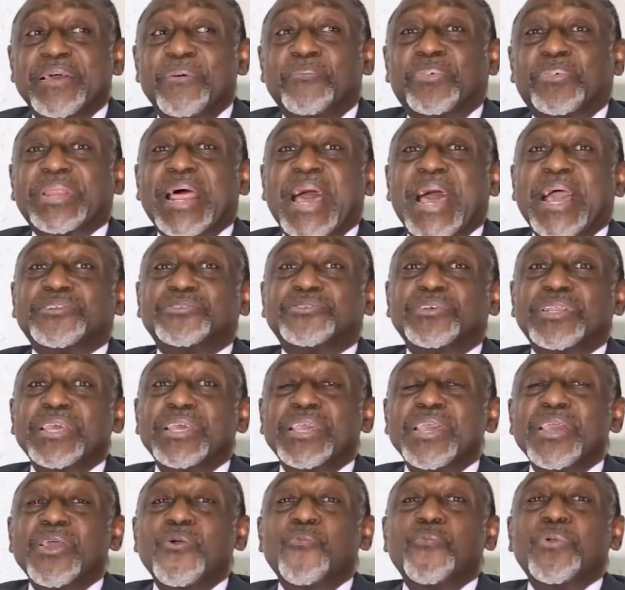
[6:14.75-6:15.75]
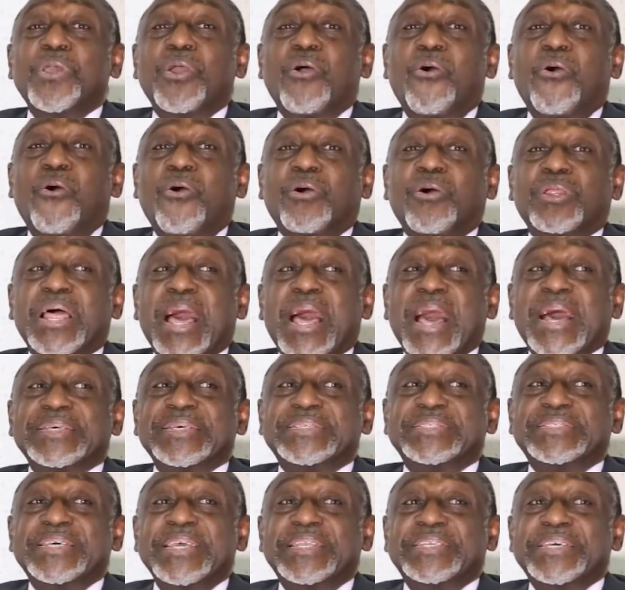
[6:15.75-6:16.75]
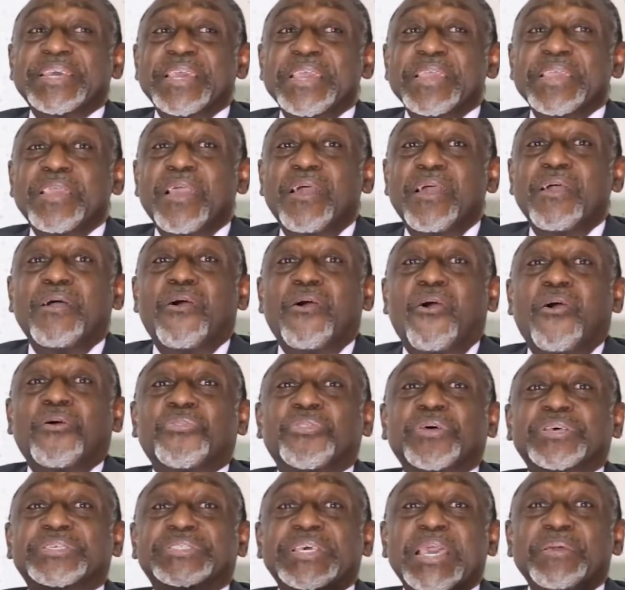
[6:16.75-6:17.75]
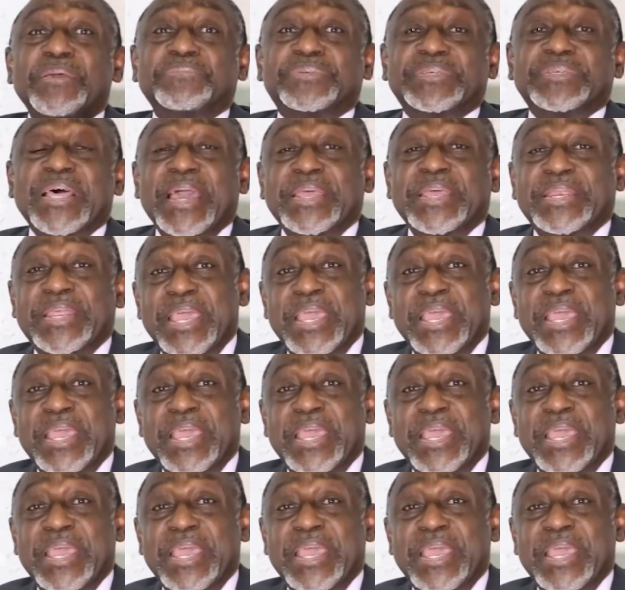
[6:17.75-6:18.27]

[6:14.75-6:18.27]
but actually we all are sitting on the same side.